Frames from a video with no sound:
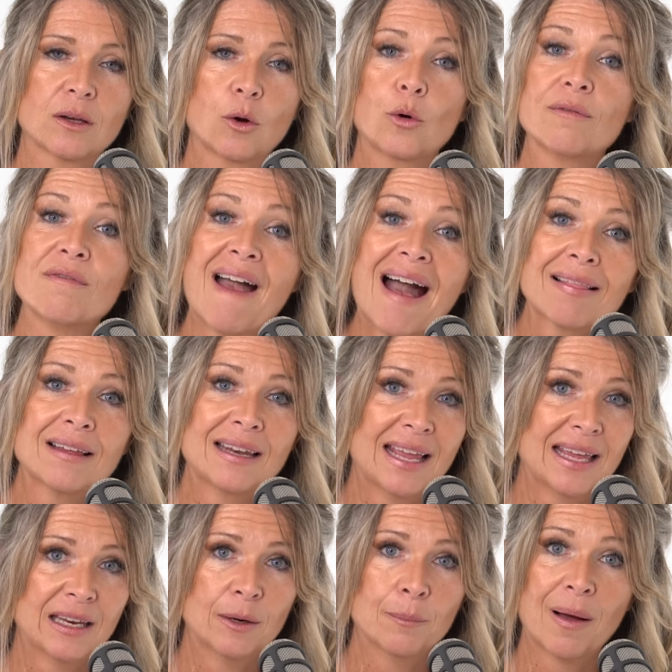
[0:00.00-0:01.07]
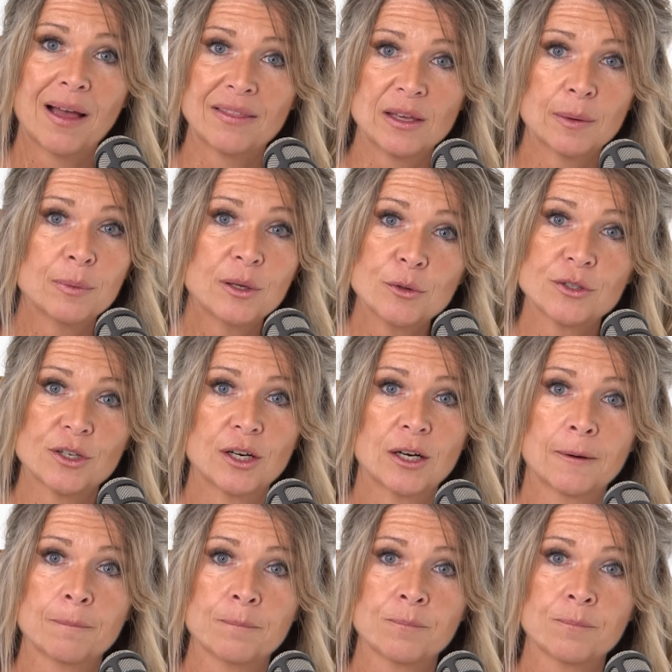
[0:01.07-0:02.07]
or validated by the abuser.